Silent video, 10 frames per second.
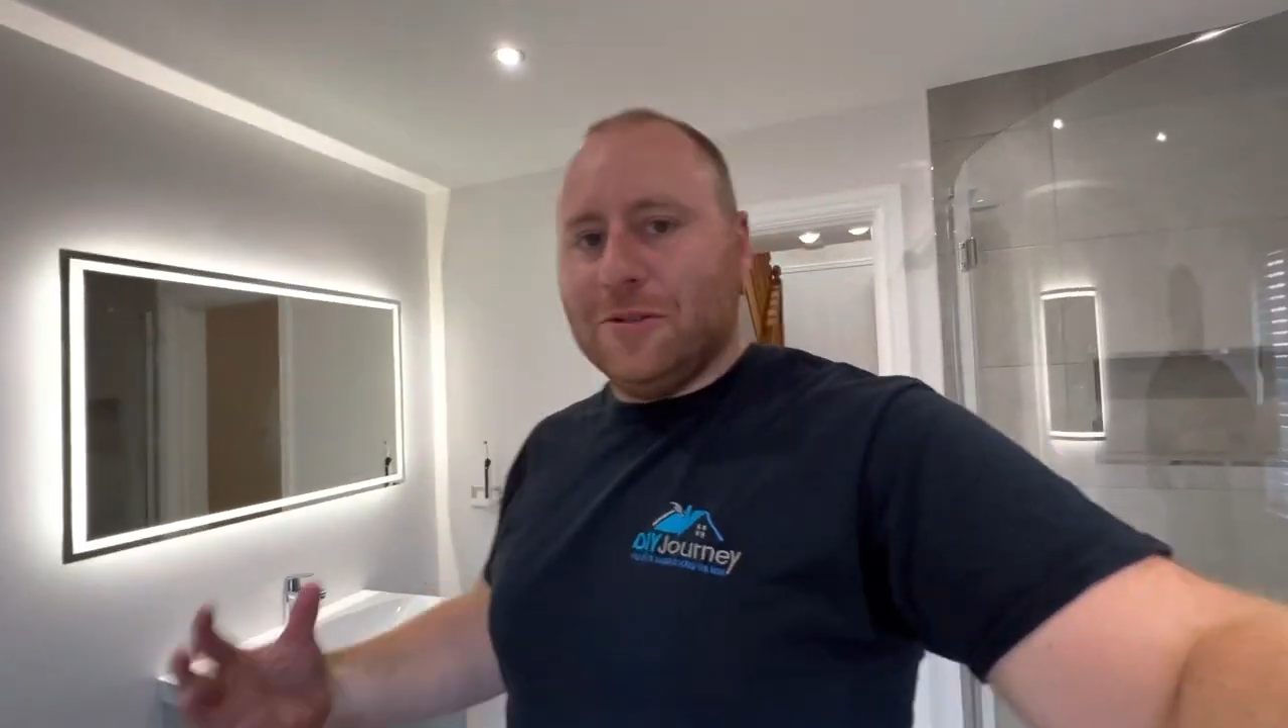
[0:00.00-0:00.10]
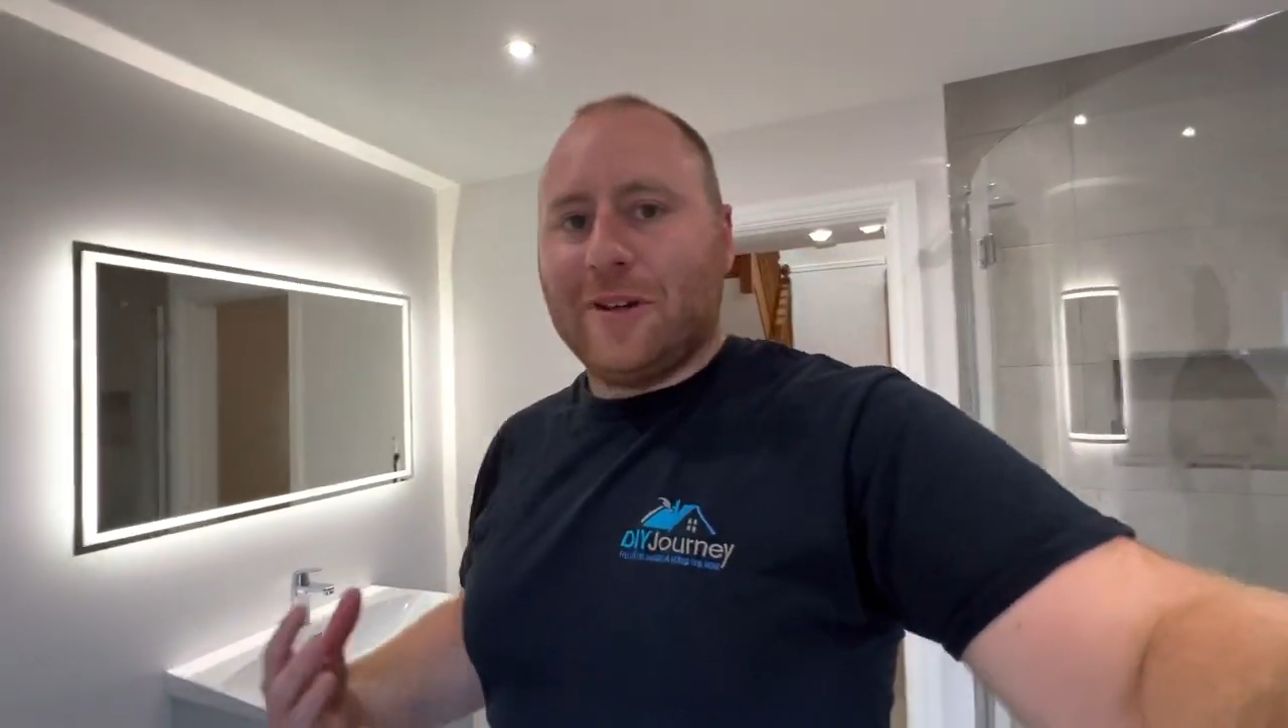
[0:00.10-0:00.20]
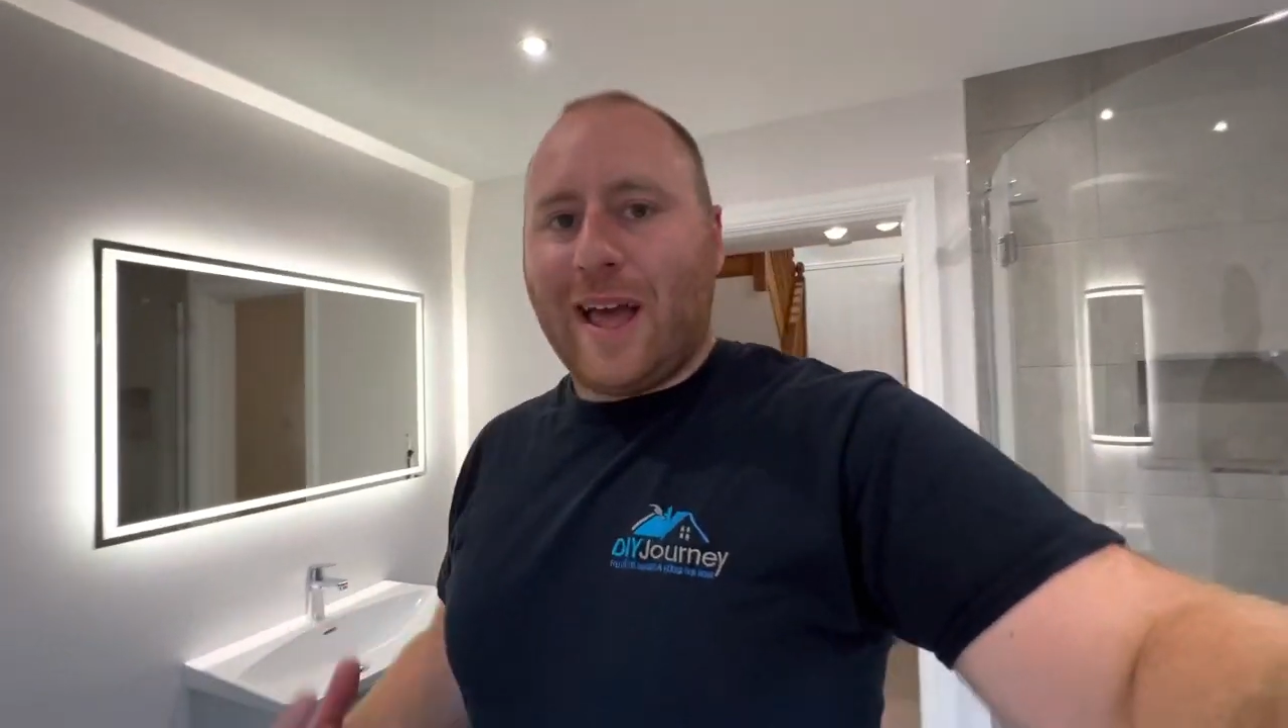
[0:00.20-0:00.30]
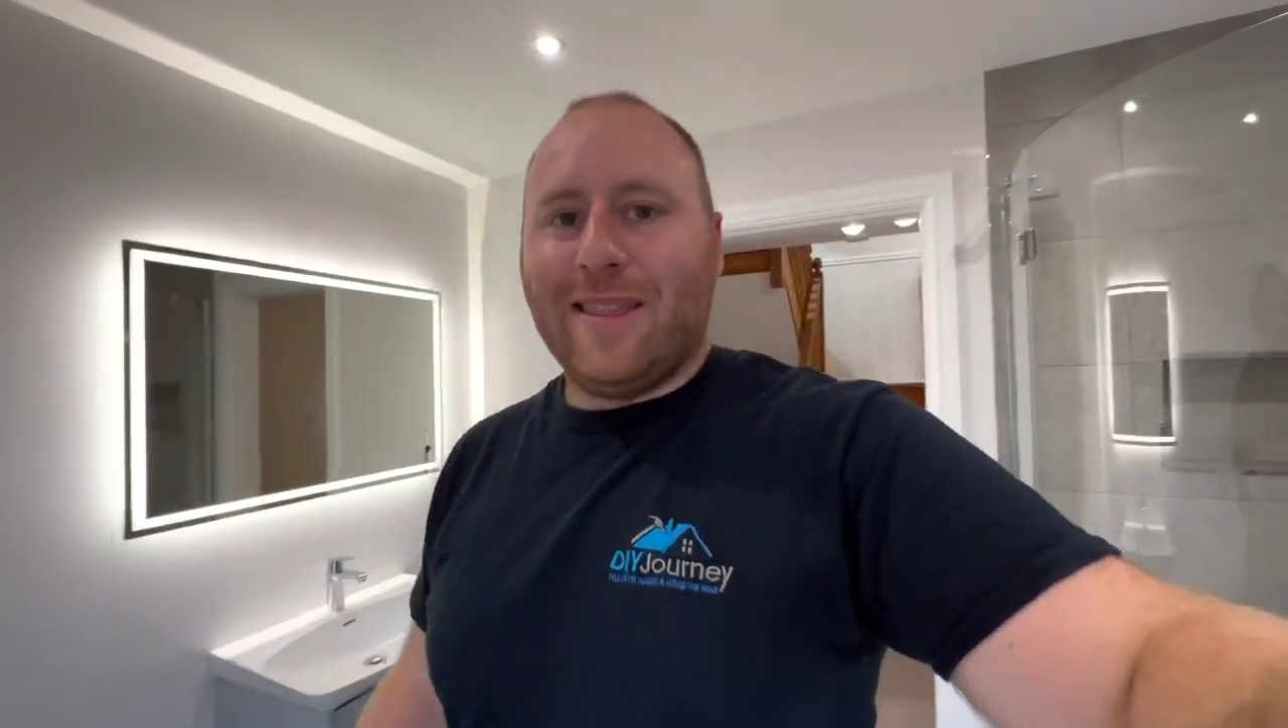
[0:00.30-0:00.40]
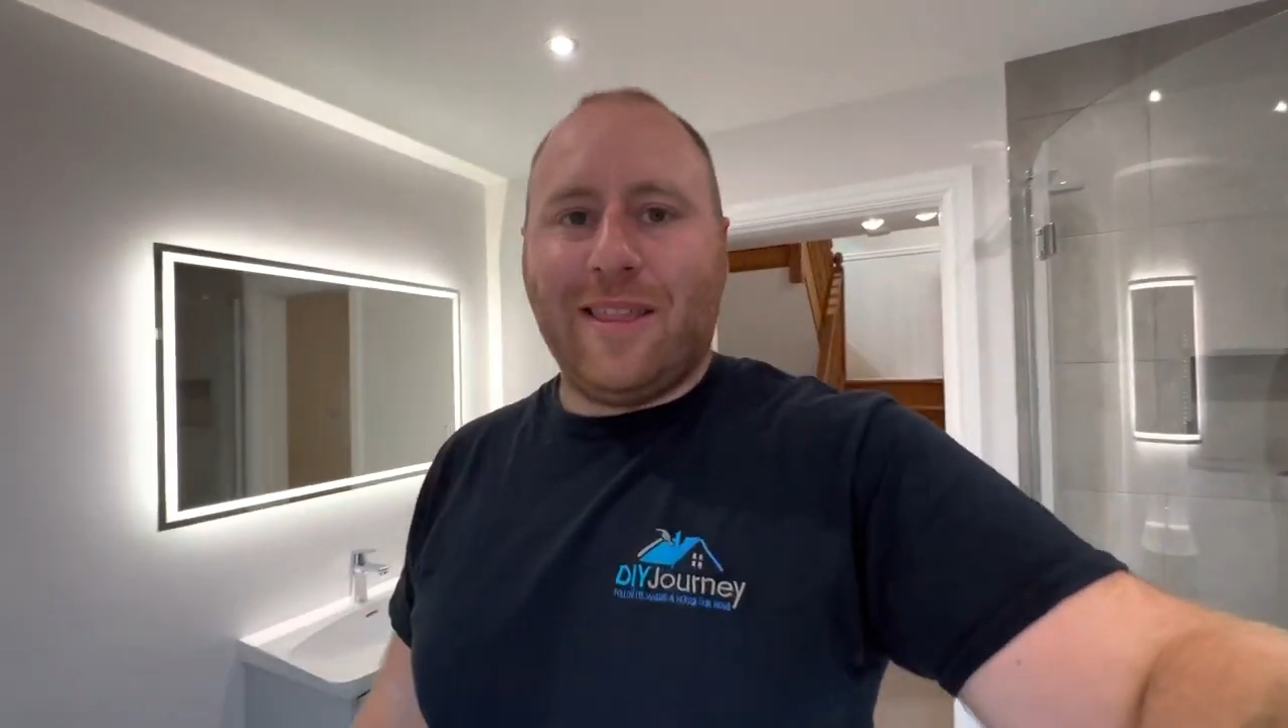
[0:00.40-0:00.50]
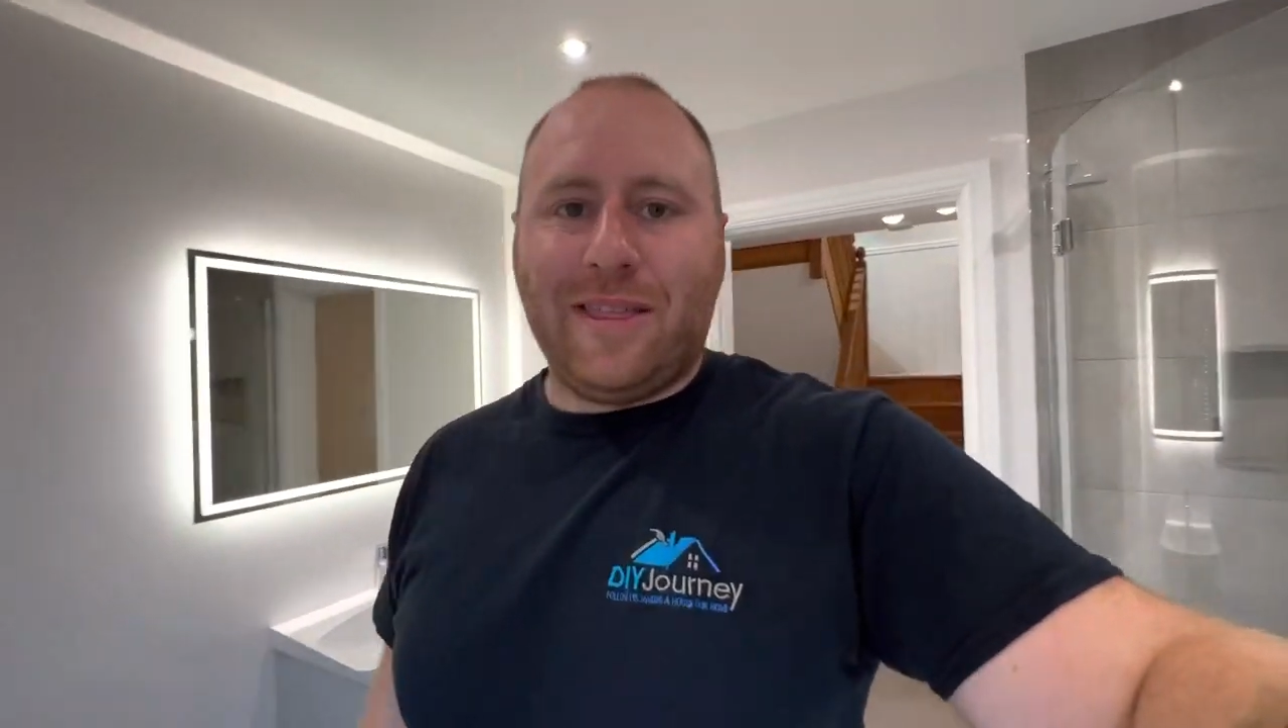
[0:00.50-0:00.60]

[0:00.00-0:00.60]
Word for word: you'll get the